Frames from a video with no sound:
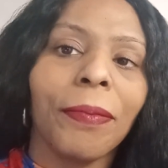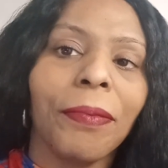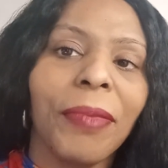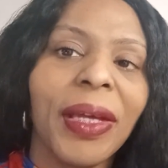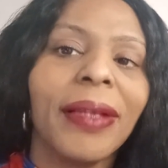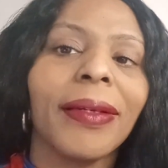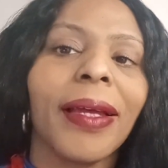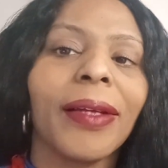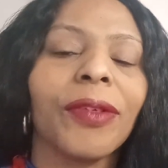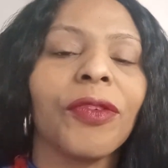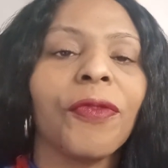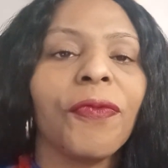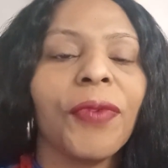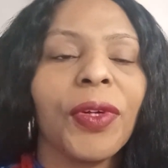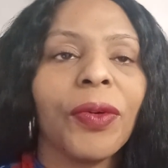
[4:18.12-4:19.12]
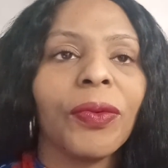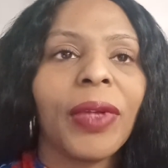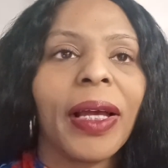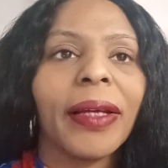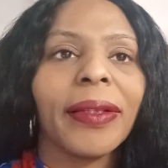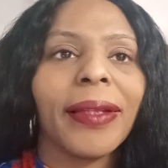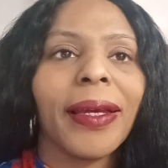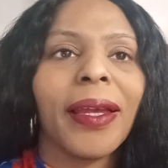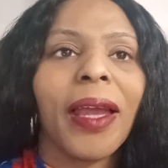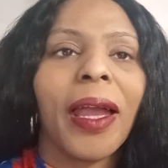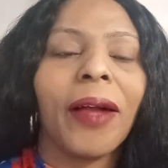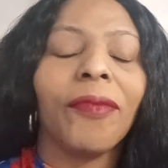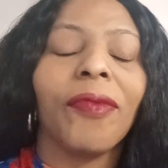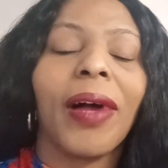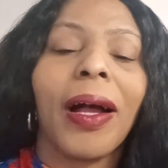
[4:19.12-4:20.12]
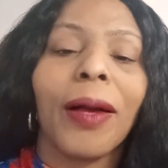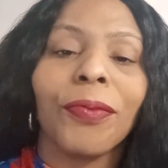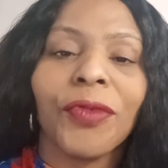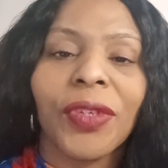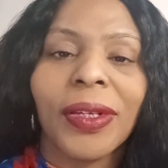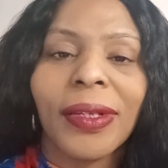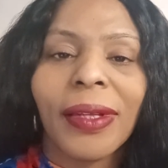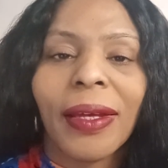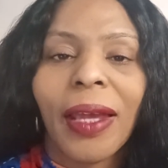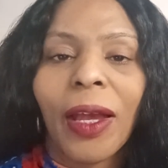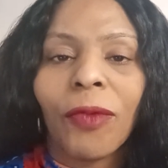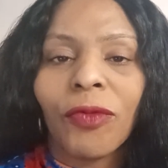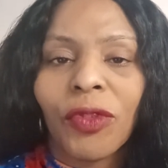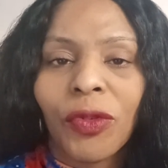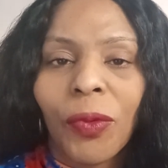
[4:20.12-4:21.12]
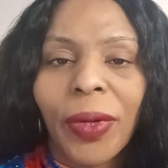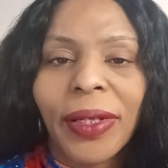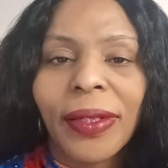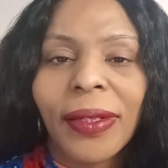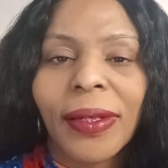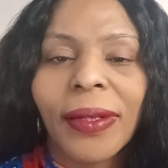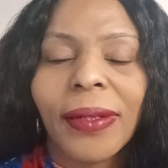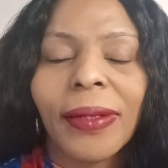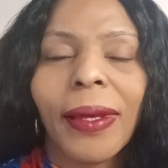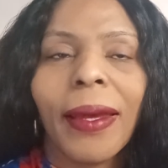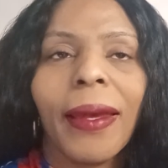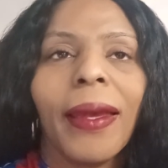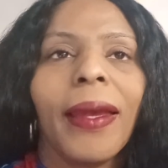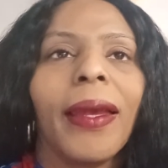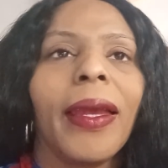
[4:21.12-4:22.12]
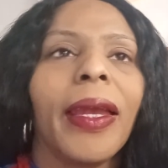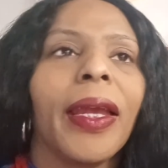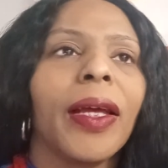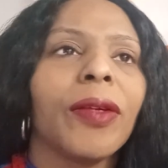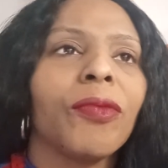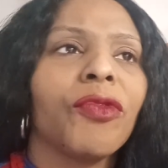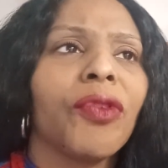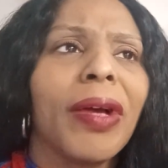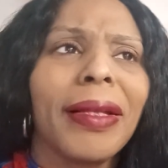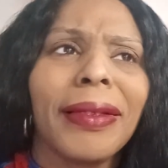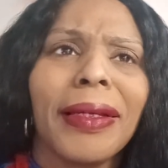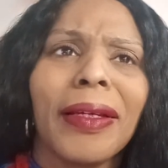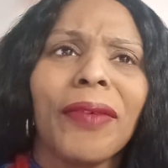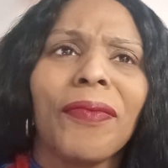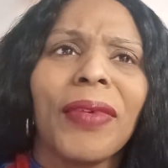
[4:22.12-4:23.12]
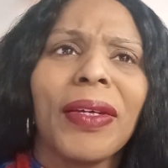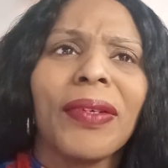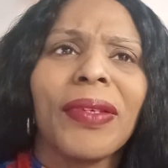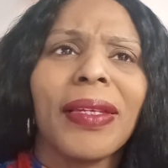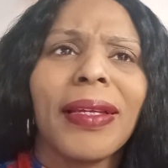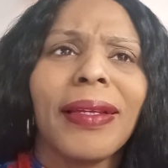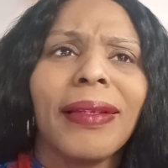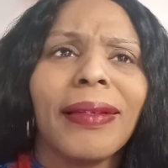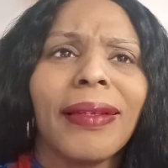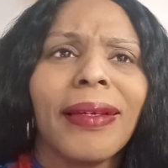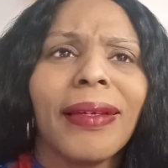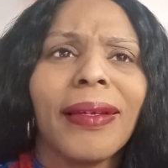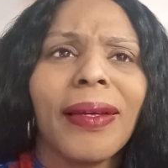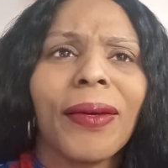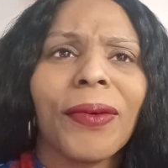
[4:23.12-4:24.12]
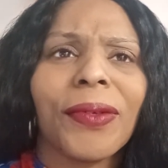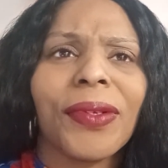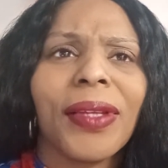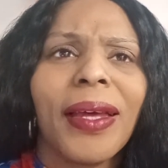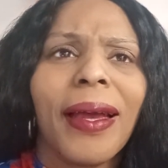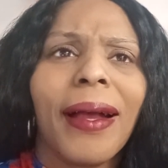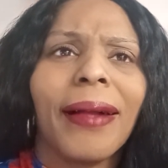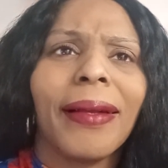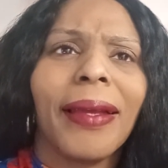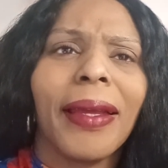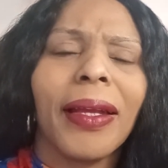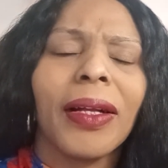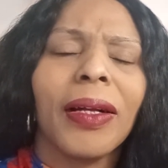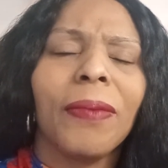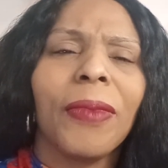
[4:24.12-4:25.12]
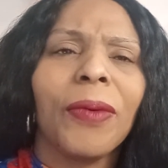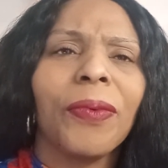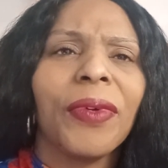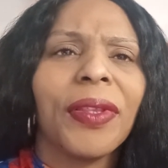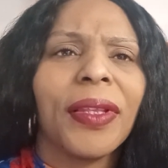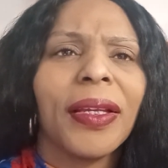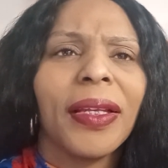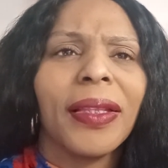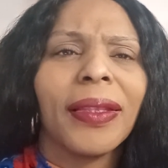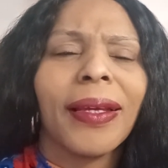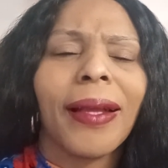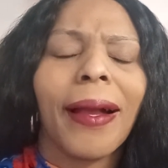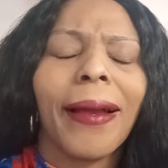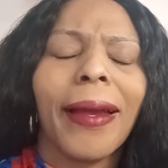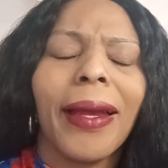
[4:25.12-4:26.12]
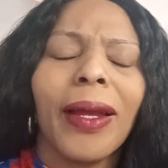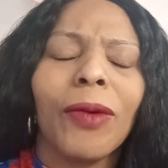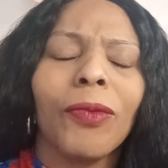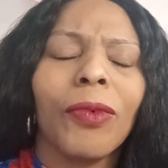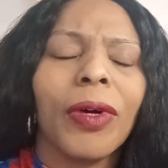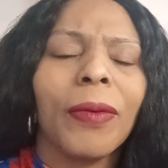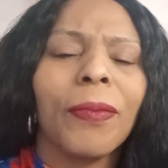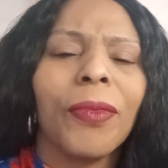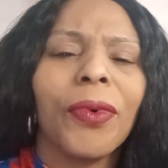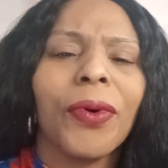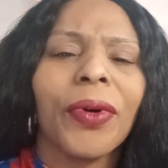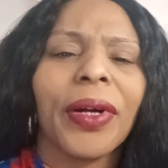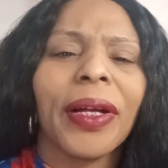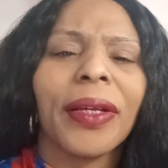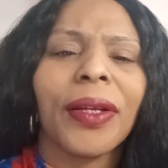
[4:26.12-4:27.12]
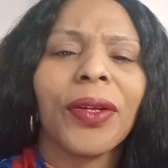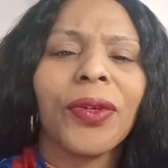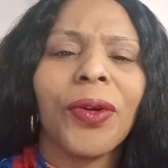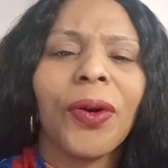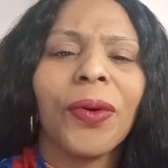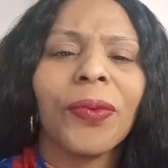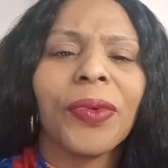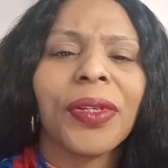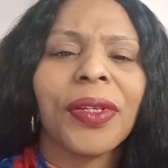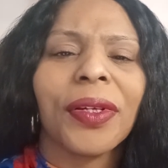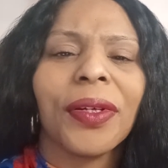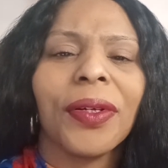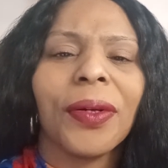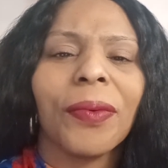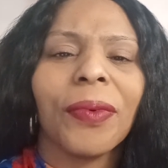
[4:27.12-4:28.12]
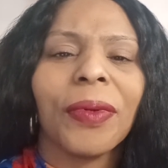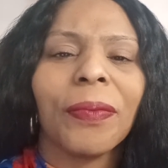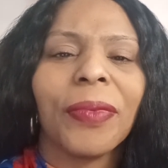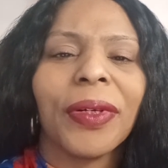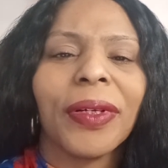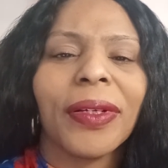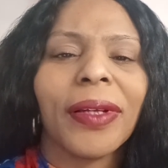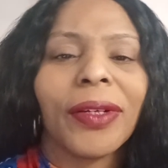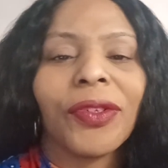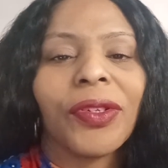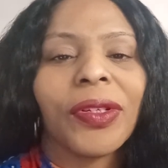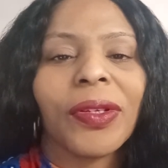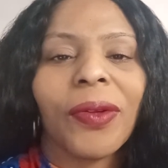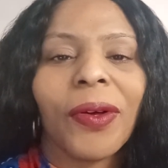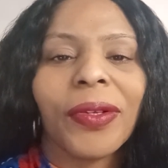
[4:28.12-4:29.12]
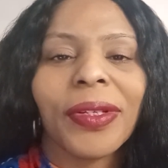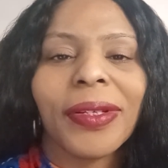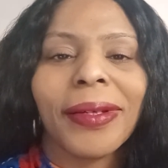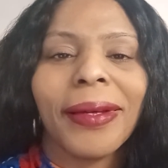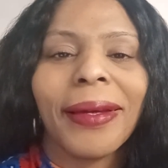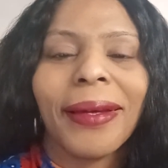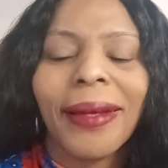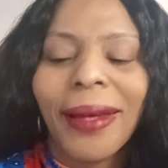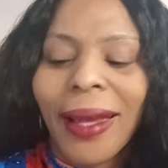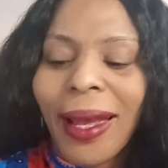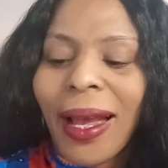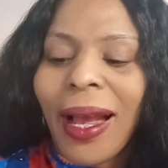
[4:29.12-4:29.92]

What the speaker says: Men like to feel like they have options, they have choices. And I'm trying to think if there's anything else. I can't come up with anything. I had one more, and I know it was a good one, but I just lost it.